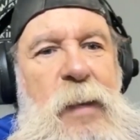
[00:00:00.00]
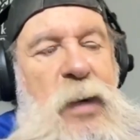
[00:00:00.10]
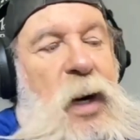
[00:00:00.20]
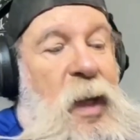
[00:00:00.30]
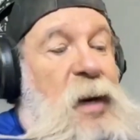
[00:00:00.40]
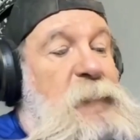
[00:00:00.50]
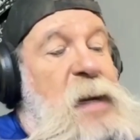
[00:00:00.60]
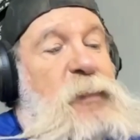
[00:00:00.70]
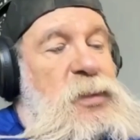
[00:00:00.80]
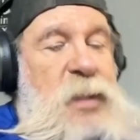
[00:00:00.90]
But a lot of
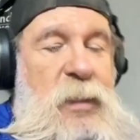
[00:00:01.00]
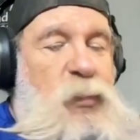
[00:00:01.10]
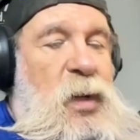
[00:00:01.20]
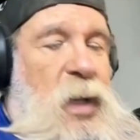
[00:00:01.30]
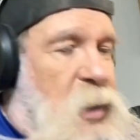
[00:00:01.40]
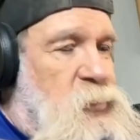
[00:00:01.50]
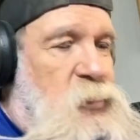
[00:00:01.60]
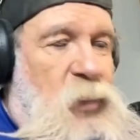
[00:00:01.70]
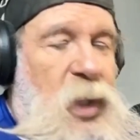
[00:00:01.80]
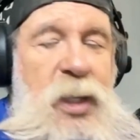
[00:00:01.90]
people said, I
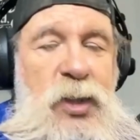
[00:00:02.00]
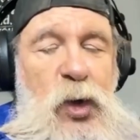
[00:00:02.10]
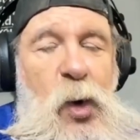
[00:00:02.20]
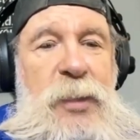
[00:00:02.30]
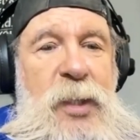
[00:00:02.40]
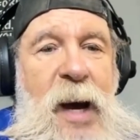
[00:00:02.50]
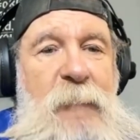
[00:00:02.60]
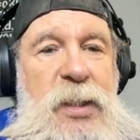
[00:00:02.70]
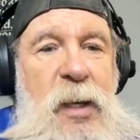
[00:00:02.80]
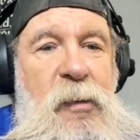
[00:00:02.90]
really enjoyed the
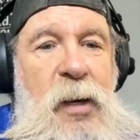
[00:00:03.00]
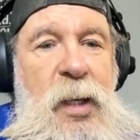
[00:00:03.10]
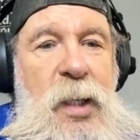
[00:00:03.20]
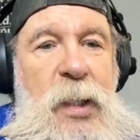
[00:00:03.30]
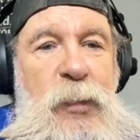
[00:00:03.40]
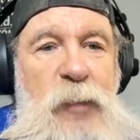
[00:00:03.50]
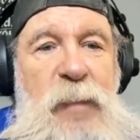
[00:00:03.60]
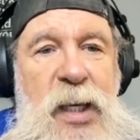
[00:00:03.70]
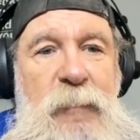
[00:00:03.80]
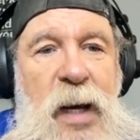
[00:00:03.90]
commentary with
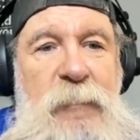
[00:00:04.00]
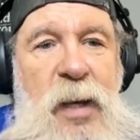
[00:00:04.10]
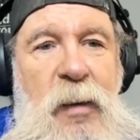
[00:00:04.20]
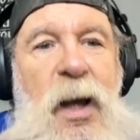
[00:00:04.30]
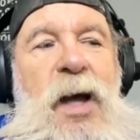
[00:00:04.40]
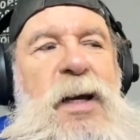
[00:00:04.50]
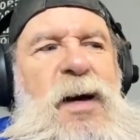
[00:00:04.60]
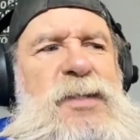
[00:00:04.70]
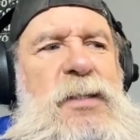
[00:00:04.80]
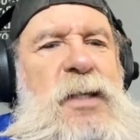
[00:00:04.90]
me and Bob Cole
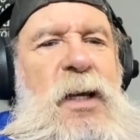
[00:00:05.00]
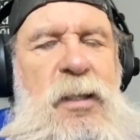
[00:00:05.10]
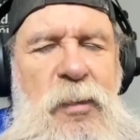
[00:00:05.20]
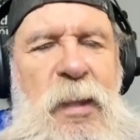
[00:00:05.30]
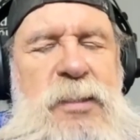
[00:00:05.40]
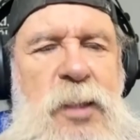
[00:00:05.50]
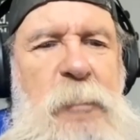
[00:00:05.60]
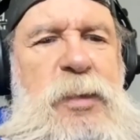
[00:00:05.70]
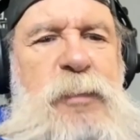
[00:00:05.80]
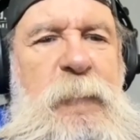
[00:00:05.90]
because it's, you know, there's a
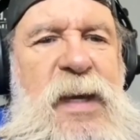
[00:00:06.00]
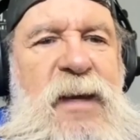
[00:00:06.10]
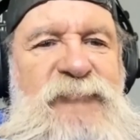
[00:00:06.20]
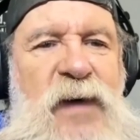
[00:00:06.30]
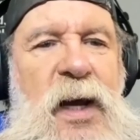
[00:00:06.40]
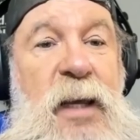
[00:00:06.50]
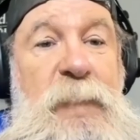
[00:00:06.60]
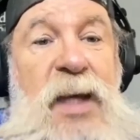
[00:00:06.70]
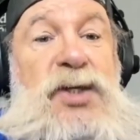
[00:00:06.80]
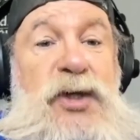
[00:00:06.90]
difference for being funny and
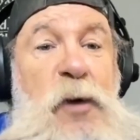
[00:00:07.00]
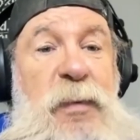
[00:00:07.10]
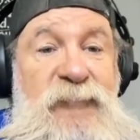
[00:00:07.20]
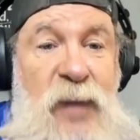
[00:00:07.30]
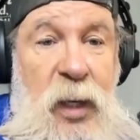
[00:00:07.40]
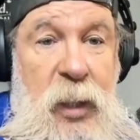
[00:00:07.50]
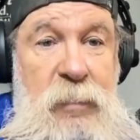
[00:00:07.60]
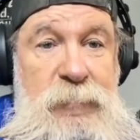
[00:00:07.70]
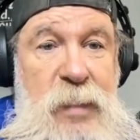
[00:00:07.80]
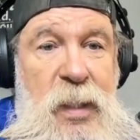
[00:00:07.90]
being stupid funny.
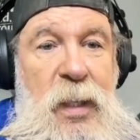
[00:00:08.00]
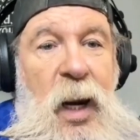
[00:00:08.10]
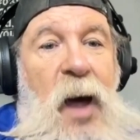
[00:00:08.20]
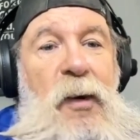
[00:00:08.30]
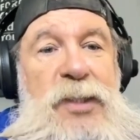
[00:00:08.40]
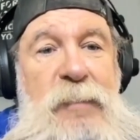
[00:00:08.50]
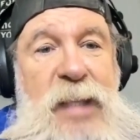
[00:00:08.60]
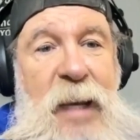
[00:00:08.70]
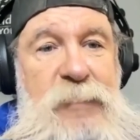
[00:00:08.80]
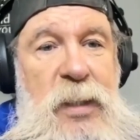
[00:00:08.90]
Lawler
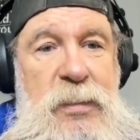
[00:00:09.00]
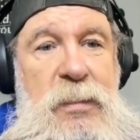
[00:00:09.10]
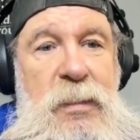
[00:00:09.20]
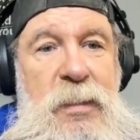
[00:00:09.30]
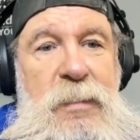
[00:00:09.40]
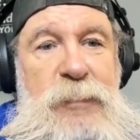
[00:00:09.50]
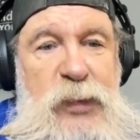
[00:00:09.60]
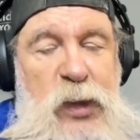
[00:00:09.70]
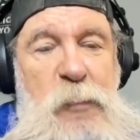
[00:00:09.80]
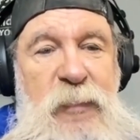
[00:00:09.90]
sometimes is
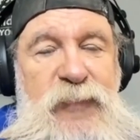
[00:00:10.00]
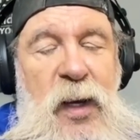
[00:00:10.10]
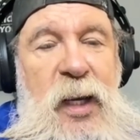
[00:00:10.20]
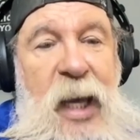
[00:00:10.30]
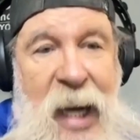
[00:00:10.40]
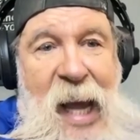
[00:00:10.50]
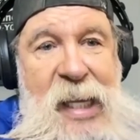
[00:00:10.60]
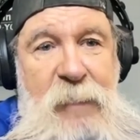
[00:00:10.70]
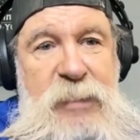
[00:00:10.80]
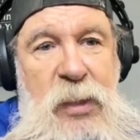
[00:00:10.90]
stupid funny and
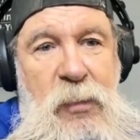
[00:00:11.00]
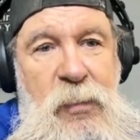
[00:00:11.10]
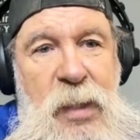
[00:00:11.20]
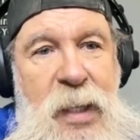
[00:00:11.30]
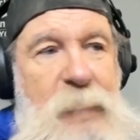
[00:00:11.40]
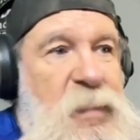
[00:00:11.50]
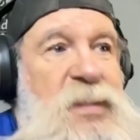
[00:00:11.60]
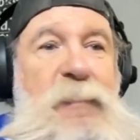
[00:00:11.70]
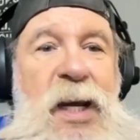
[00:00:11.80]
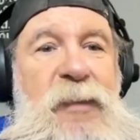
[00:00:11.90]
am too. But
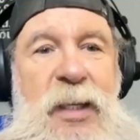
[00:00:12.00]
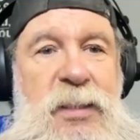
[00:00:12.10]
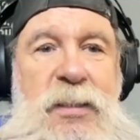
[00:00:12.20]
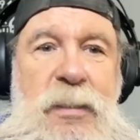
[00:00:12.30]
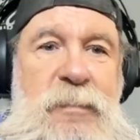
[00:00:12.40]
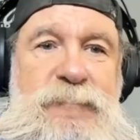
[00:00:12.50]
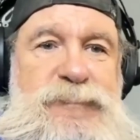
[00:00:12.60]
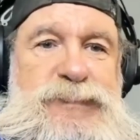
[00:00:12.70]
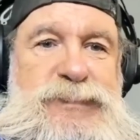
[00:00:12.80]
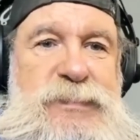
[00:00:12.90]
to me, that's,
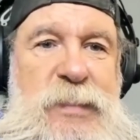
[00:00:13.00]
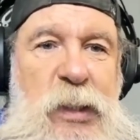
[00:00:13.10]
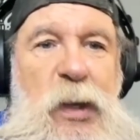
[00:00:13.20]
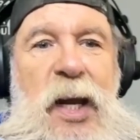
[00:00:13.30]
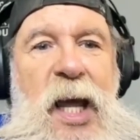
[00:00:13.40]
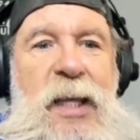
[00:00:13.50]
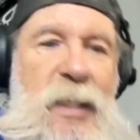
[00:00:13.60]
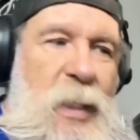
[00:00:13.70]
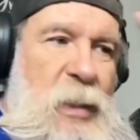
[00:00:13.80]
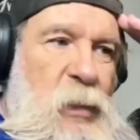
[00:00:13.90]
you got to
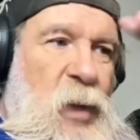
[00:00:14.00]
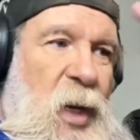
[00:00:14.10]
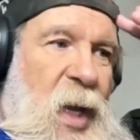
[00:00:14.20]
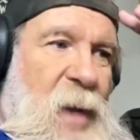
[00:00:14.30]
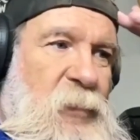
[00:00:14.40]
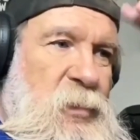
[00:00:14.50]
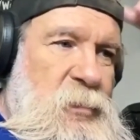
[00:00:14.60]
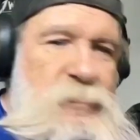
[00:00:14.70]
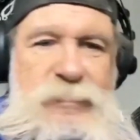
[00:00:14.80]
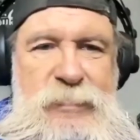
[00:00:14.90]

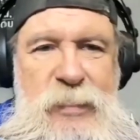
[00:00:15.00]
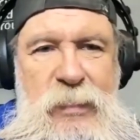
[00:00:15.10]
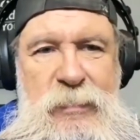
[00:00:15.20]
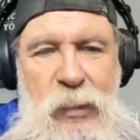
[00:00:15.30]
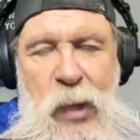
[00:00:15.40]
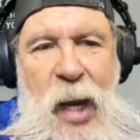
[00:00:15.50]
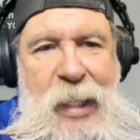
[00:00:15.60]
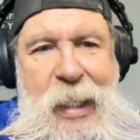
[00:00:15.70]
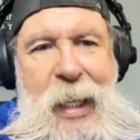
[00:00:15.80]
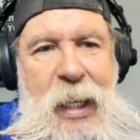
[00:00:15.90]

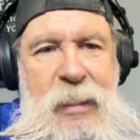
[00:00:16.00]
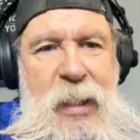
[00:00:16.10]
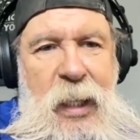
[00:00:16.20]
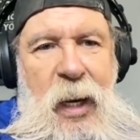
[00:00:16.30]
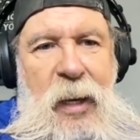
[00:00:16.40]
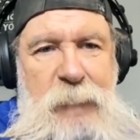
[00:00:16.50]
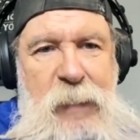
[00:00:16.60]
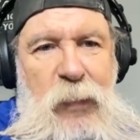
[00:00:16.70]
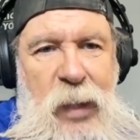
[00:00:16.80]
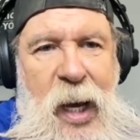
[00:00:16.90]
get it. And a lot of
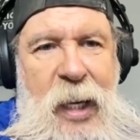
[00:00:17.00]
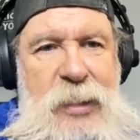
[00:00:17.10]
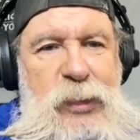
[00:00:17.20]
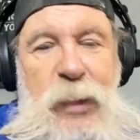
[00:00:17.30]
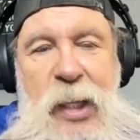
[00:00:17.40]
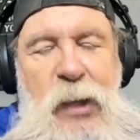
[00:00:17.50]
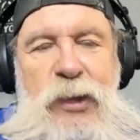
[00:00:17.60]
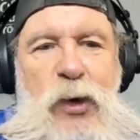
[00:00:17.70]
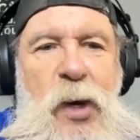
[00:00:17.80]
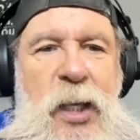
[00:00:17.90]
people got it. So they
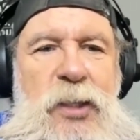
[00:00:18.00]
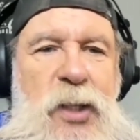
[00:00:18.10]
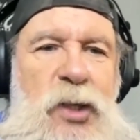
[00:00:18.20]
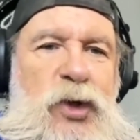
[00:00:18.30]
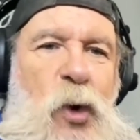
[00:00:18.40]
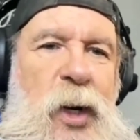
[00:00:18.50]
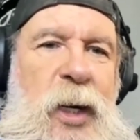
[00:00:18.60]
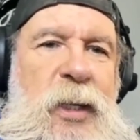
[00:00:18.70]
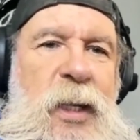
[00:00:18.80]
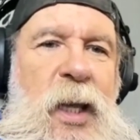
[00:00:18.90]
enjoyed
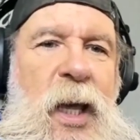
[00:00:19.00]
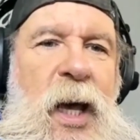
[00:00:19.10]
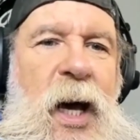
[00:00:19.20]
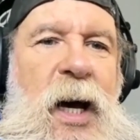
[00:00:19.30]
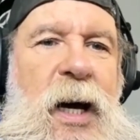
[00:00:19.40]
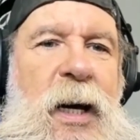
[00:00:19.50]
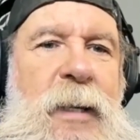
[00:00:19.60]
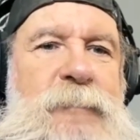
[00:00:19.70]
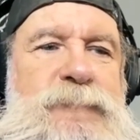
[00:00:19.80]
it.